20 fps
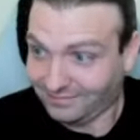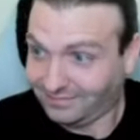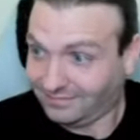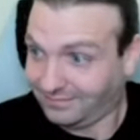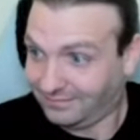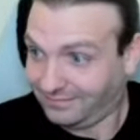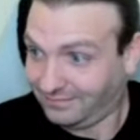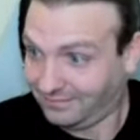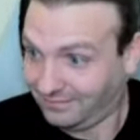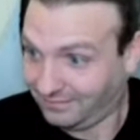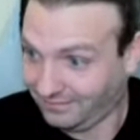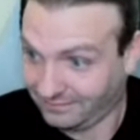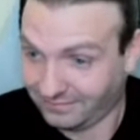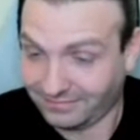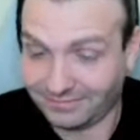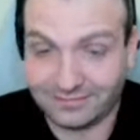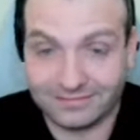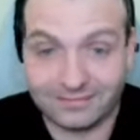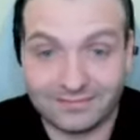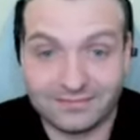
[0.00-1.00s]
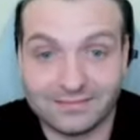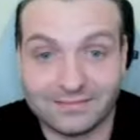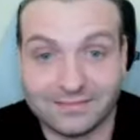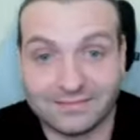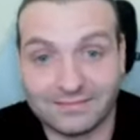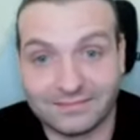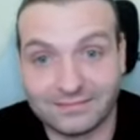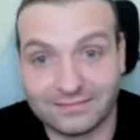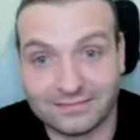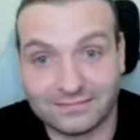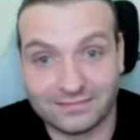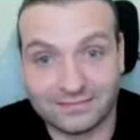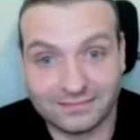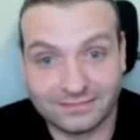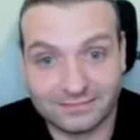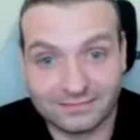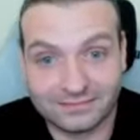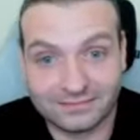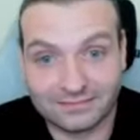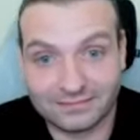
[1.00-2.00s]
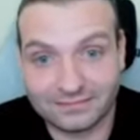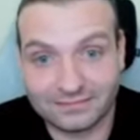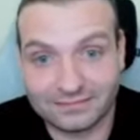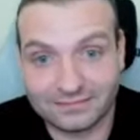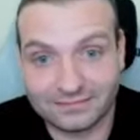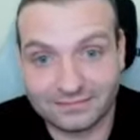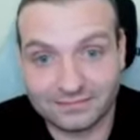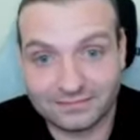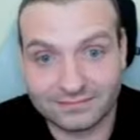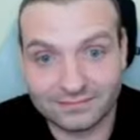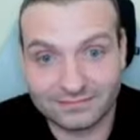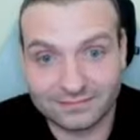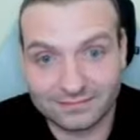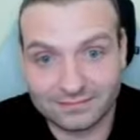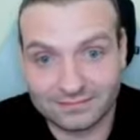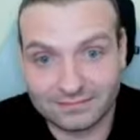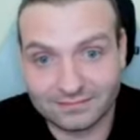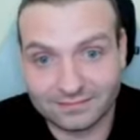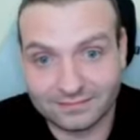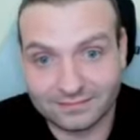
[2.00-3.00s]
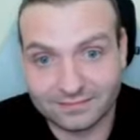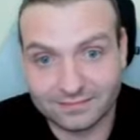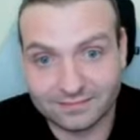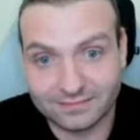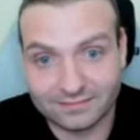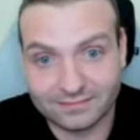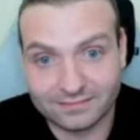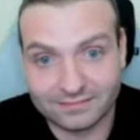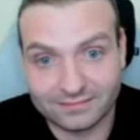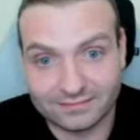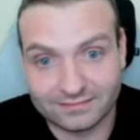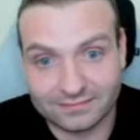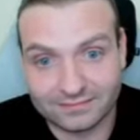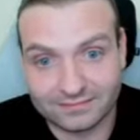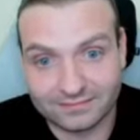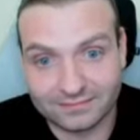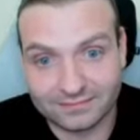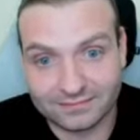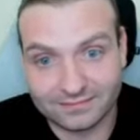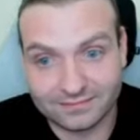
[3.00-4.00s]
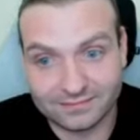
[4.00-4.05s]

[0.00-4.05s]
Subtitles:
The person shown says nothing.